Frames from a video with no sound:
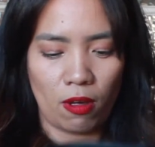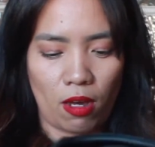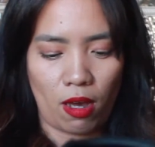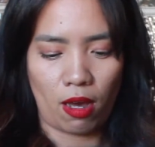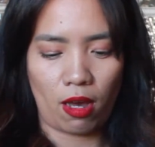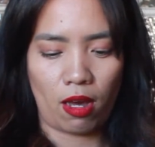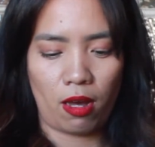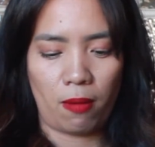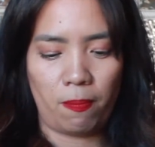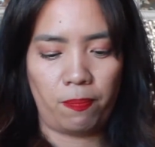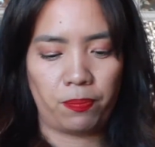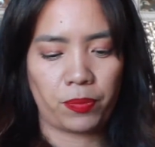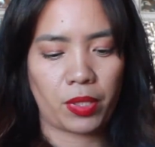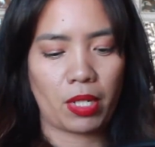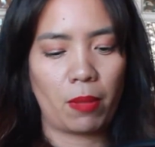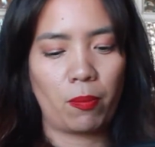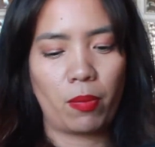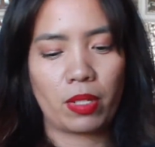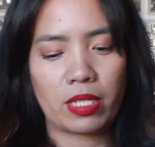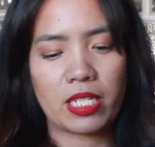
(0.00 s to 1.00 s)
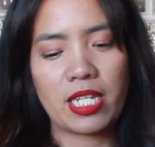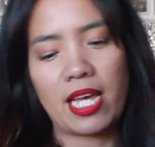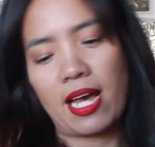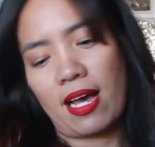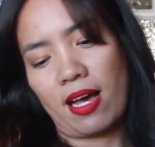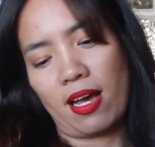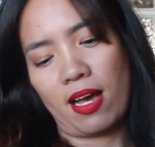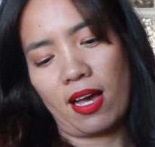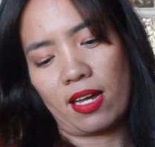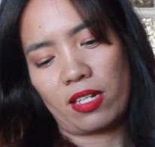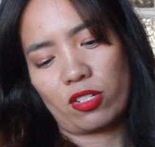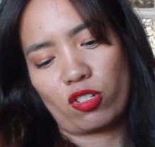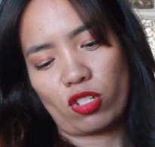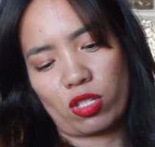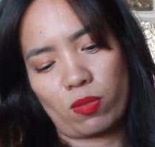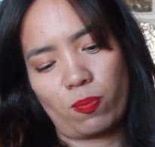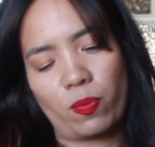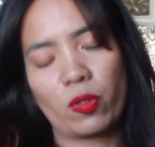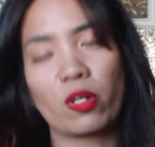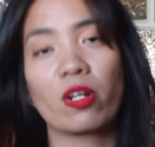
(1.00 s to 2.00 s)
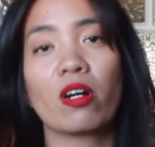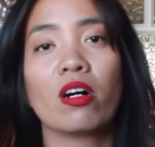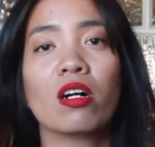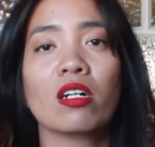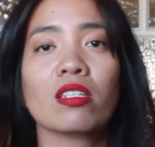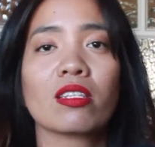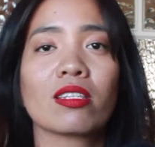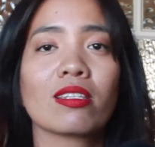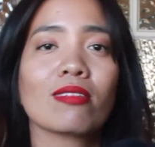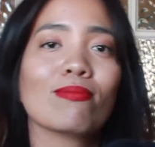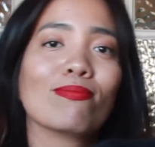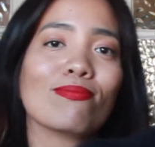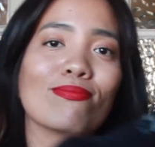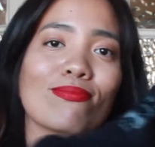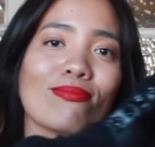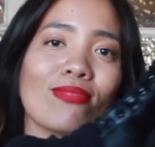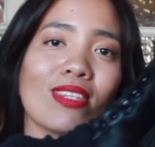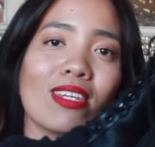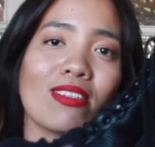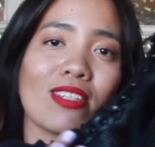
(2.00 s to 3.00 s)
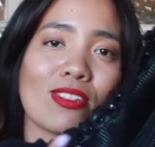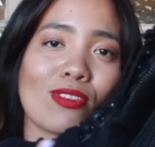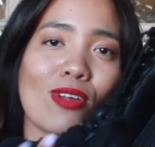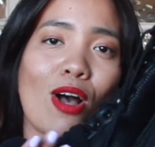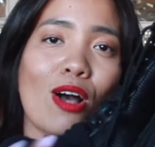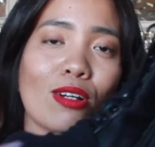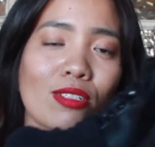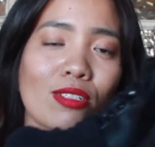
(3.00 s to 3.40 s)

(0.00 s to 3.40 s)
But yeah, I just put on the socks